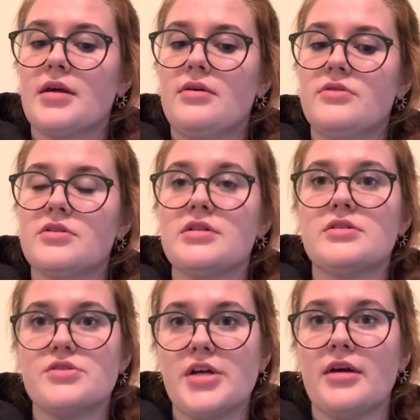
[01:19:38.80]
So this
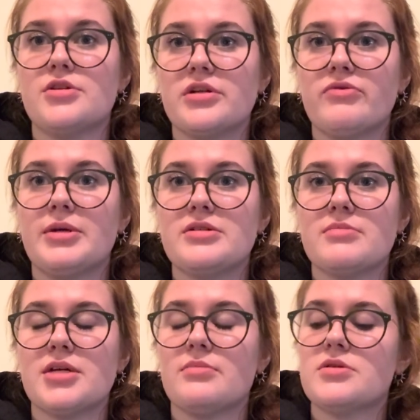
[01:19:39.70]
is challenging for me
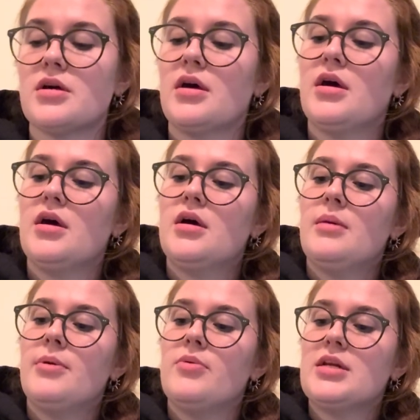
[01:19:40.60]
sometimes.
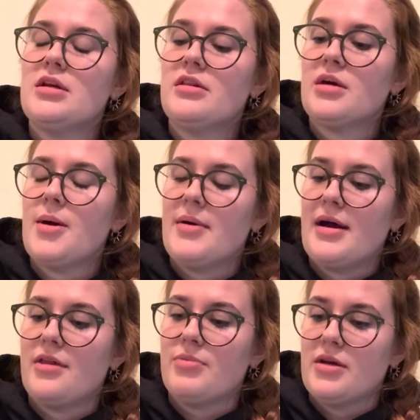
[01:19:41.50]
But we need to think about
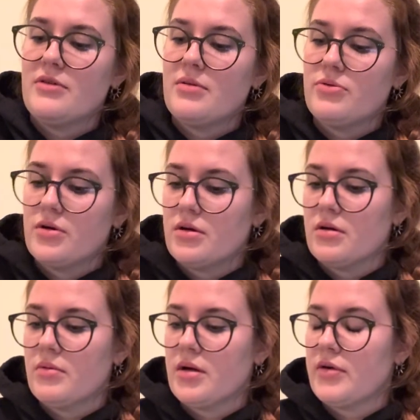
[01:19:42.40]
math because it's important or
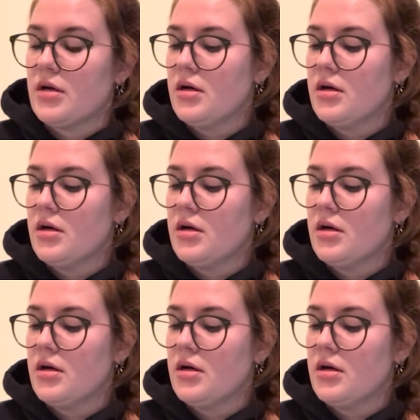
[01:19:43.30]
whatever.